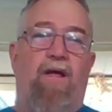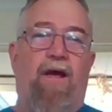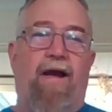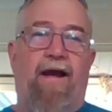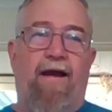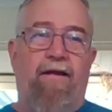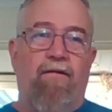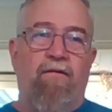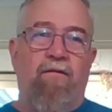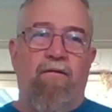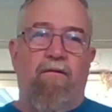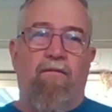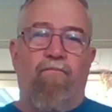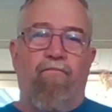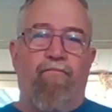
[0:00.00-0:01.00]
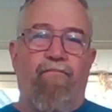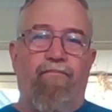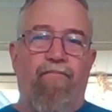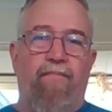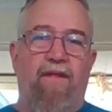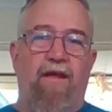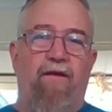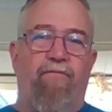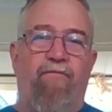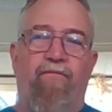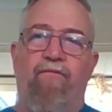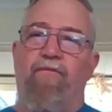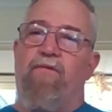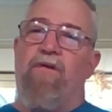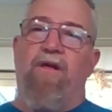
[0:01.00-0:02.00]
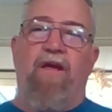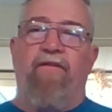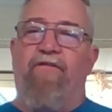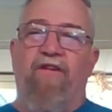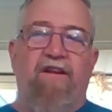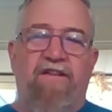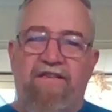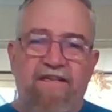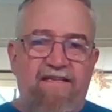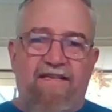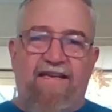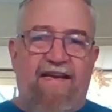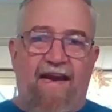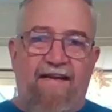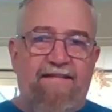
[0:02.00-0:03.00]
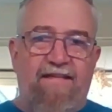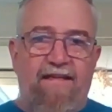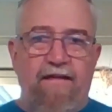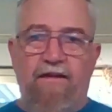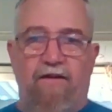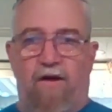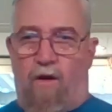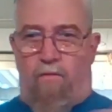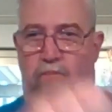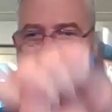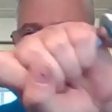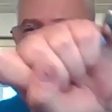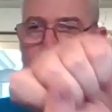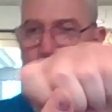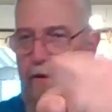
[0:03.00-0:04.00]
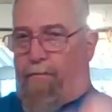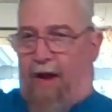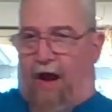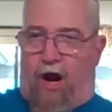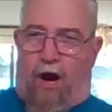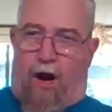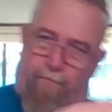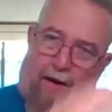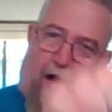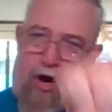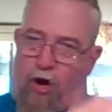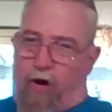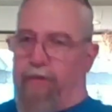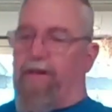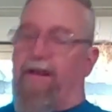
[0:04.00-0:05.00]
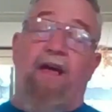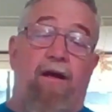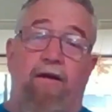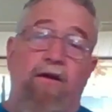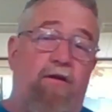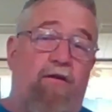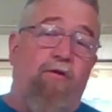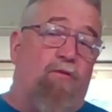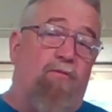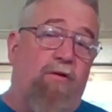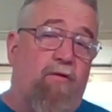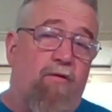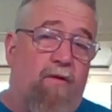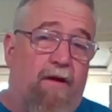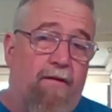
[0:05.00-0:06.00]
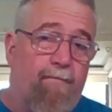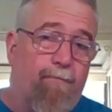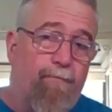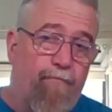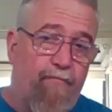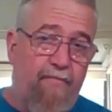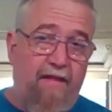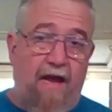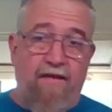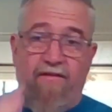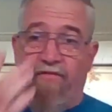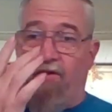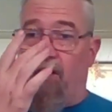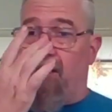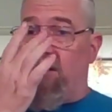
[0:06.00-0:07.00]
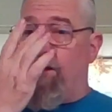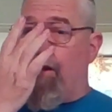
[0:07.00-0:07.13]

And if you're just guessing and you're yeah, you can do it real quick. That's fine.